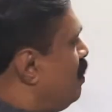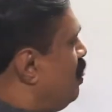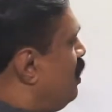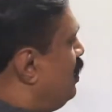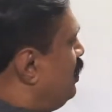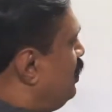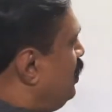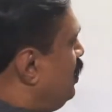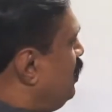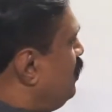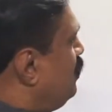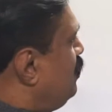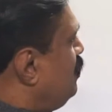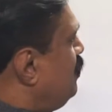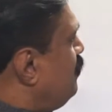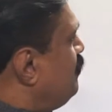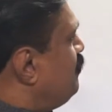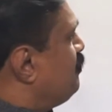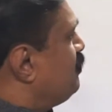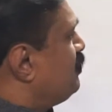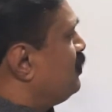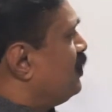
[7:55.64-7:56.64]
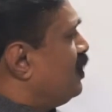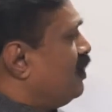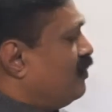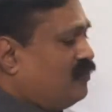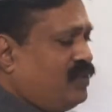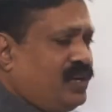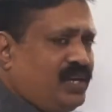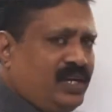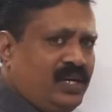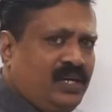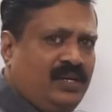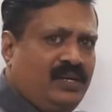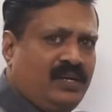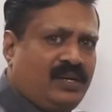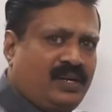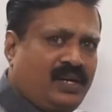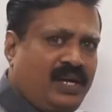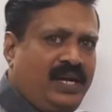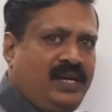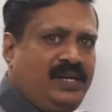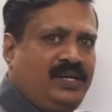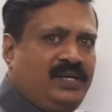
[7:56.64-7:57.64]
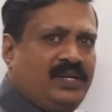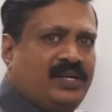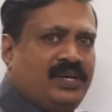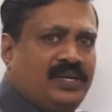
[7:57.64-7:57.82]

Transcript: Now we can write